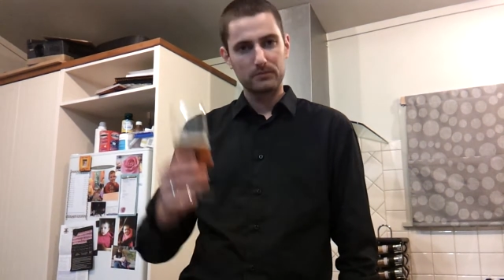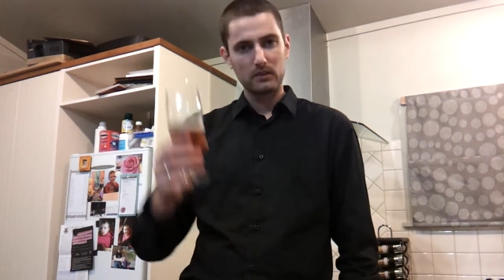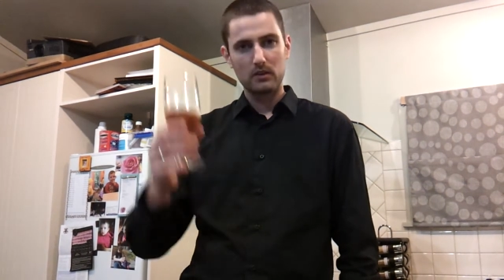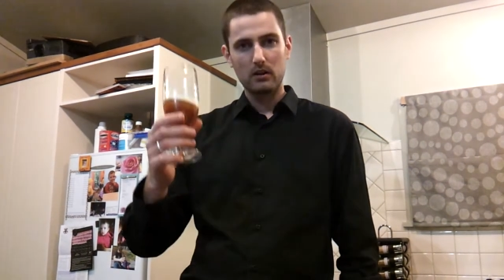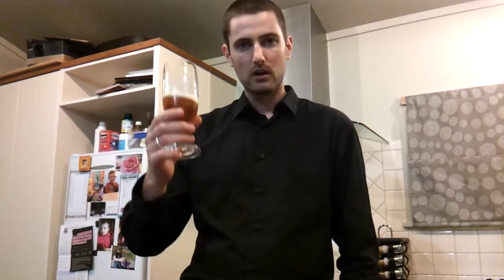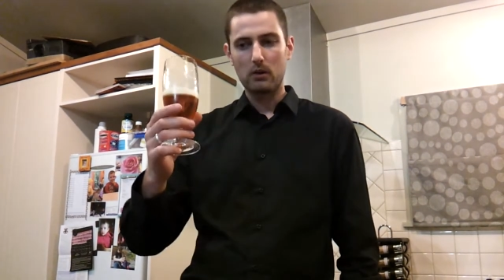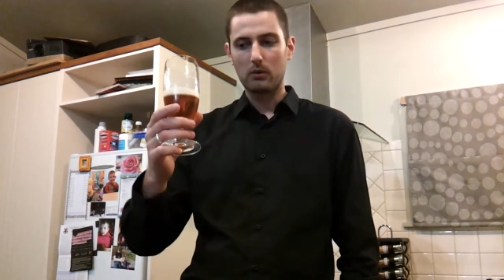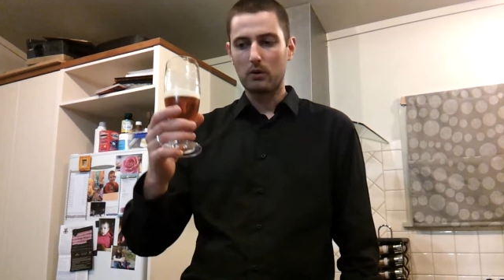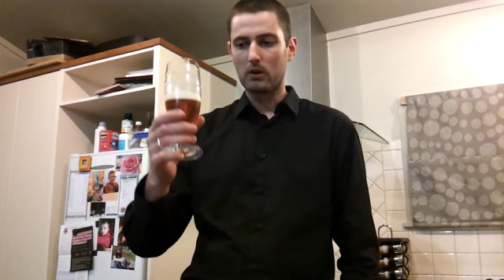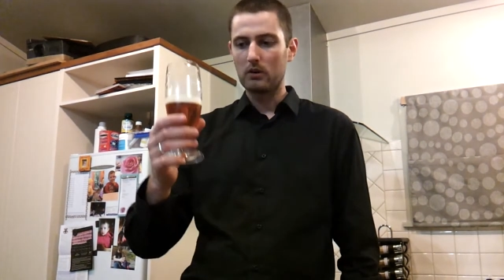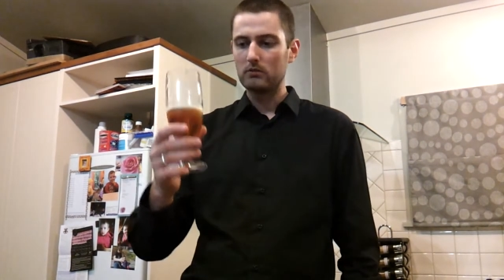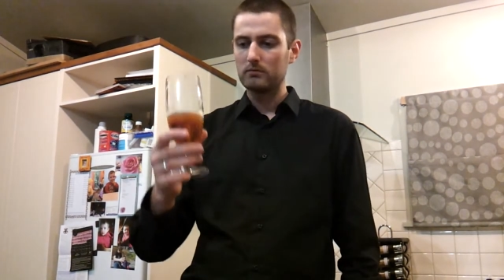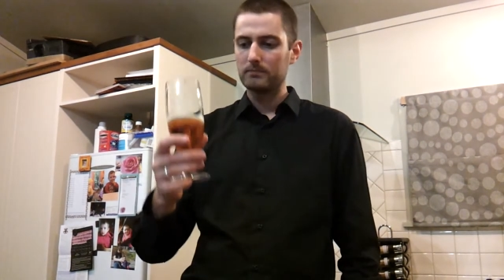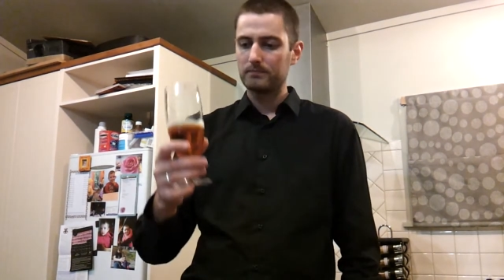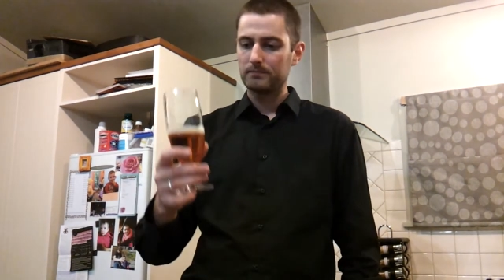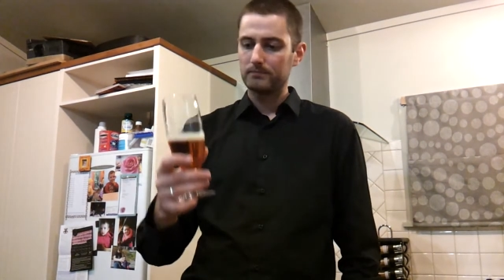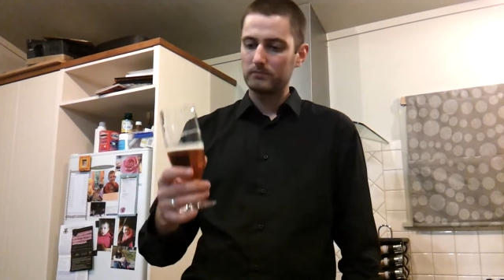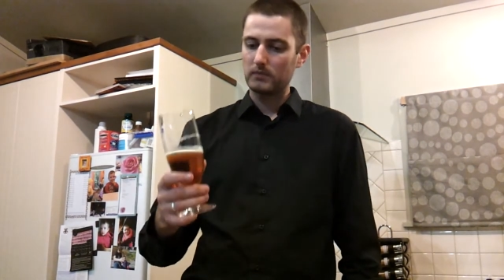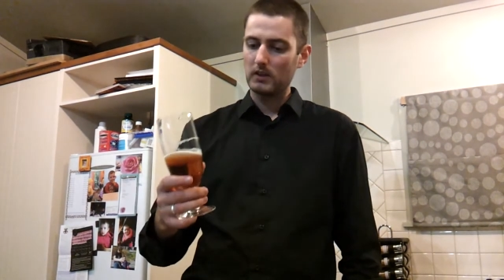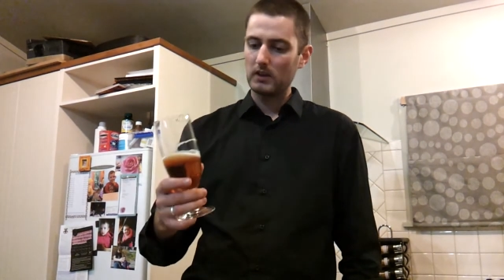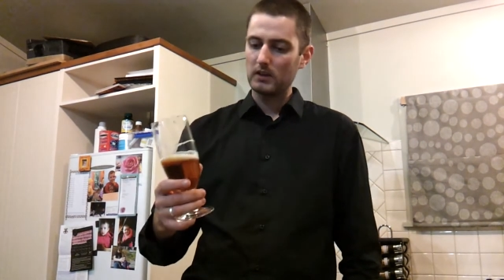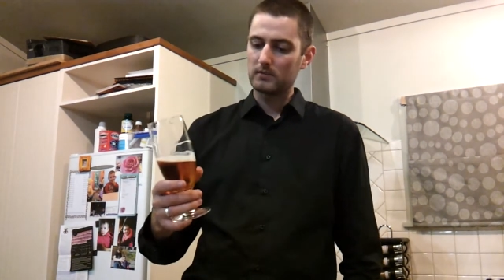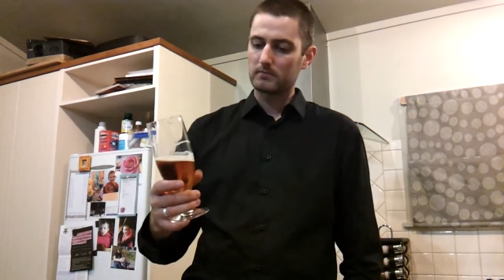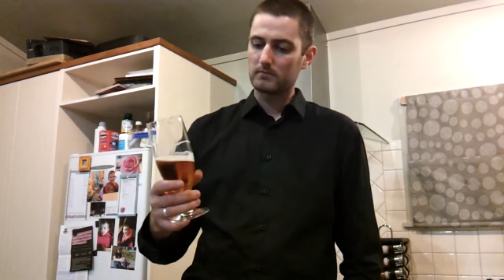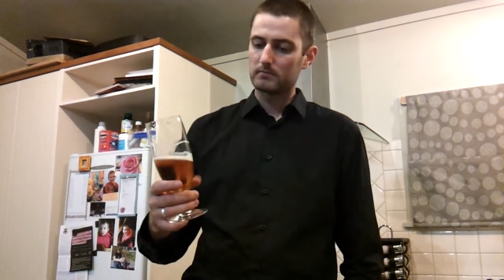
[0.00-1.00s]
Oh well,
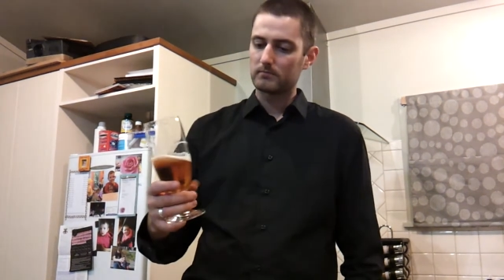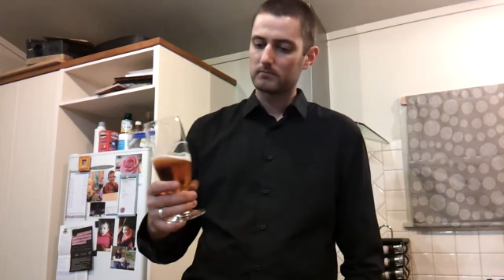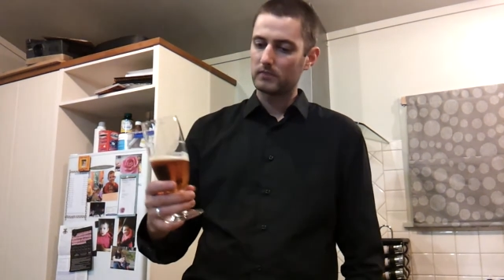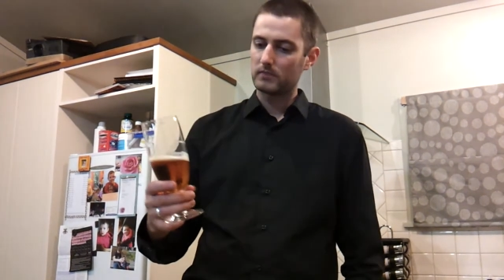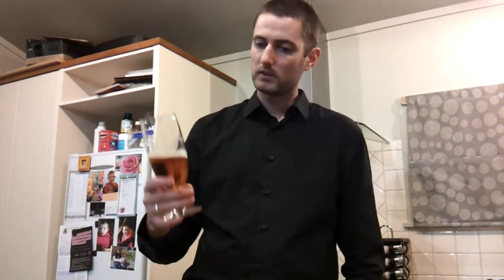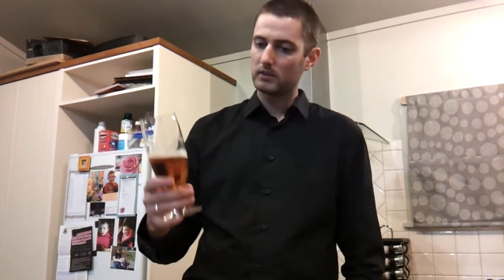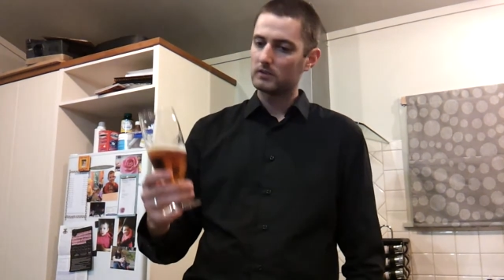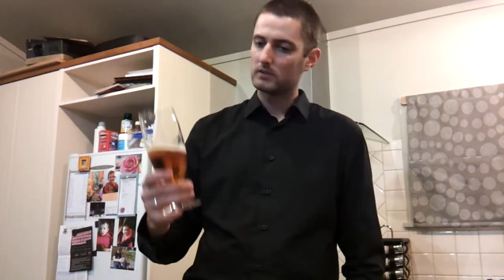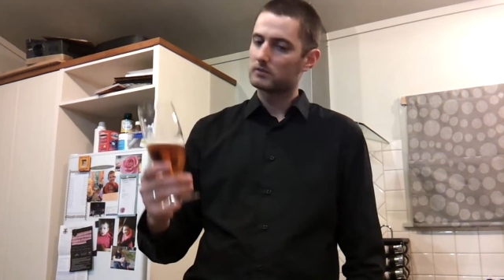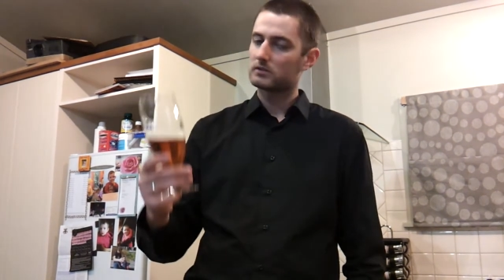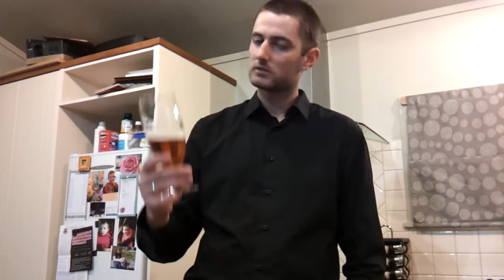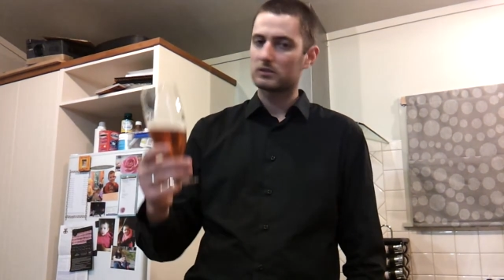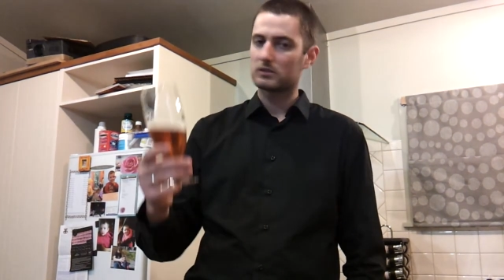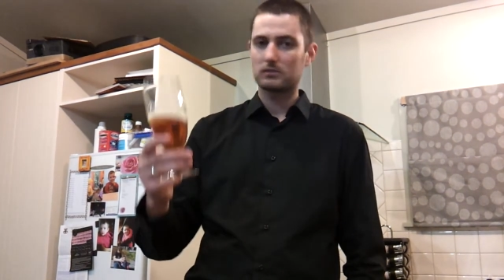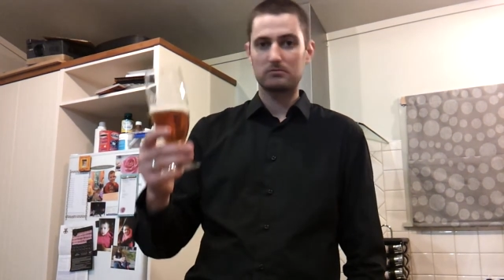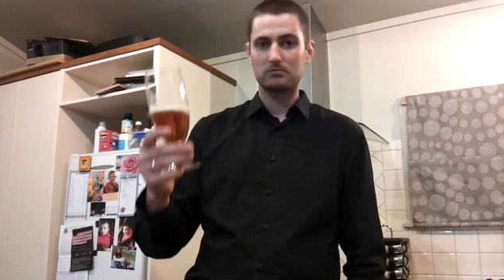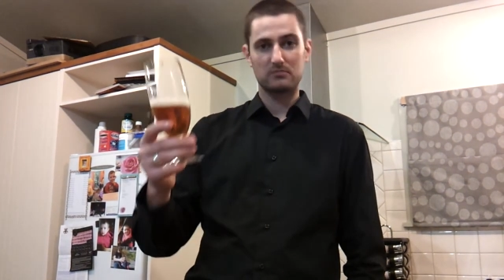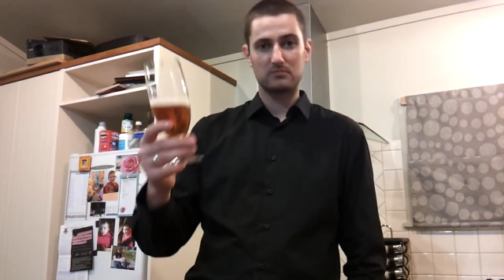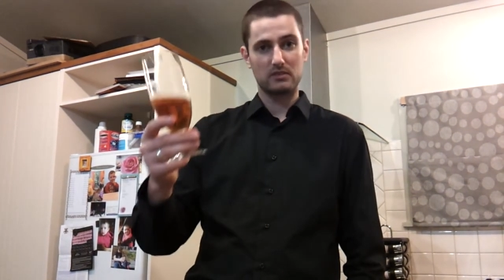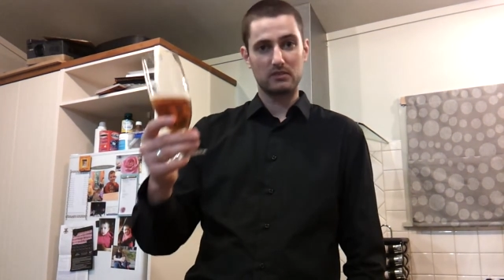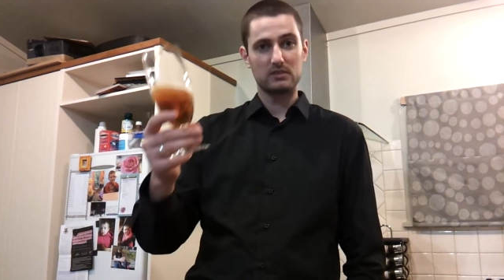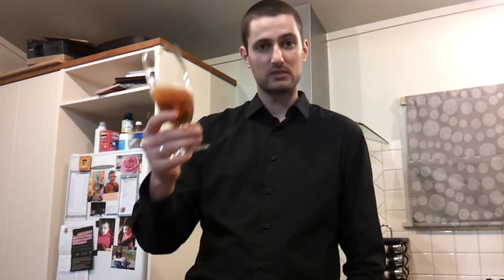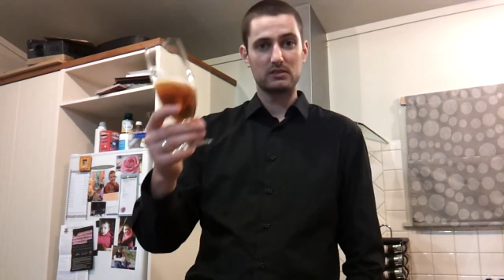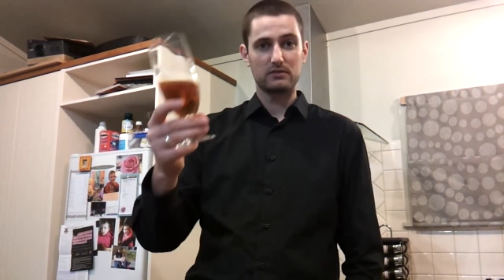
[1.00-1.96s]
yeah, it's